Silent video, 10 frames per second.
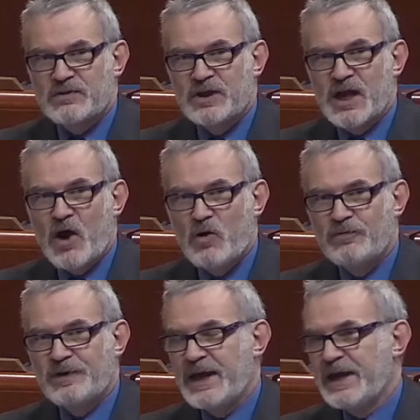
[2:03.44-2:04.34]
the
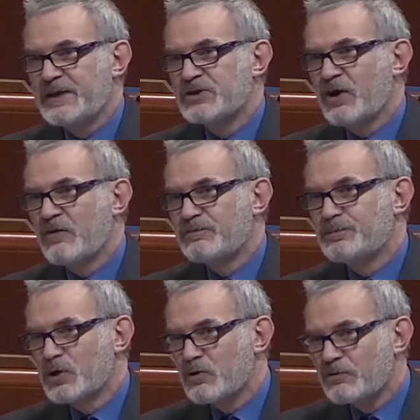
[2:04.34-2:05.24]
overhead of
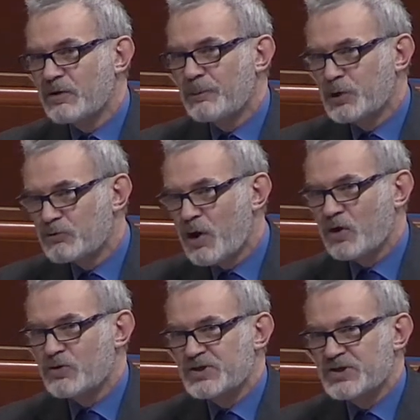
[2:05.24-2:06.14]
bureau
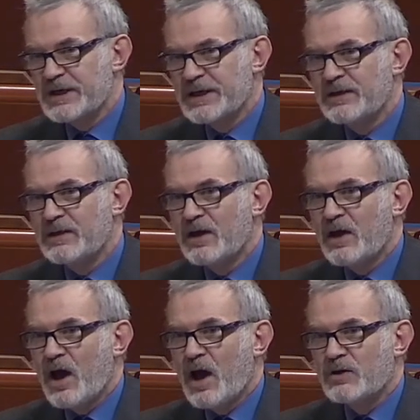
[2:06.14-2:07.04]
bureaucracy
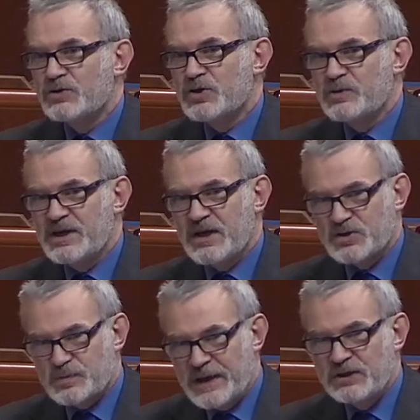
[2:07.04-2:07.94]
uh, to the
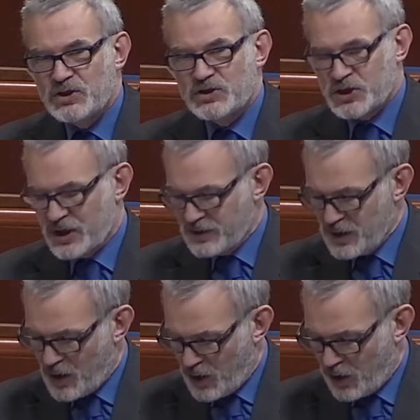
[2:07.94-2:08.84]
expenditure
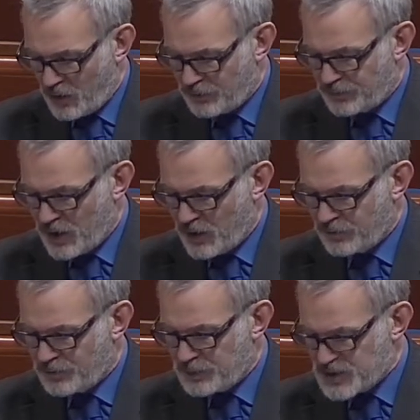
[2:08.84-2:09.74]
of,
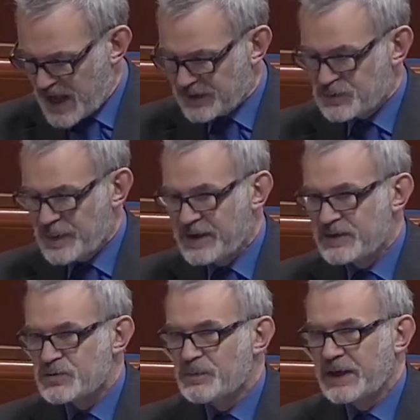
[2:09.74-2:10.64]
of
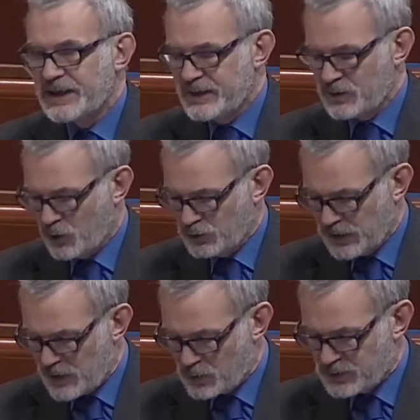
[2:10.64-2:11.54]
taxpayers' money on
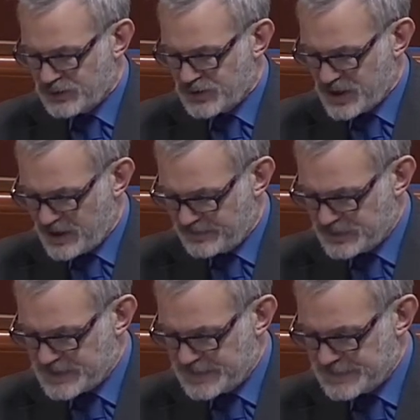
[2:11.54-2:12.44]
local
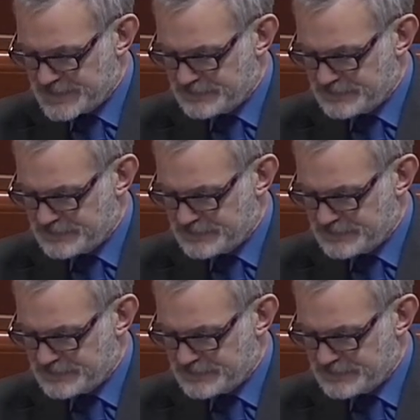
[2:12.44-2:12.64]
services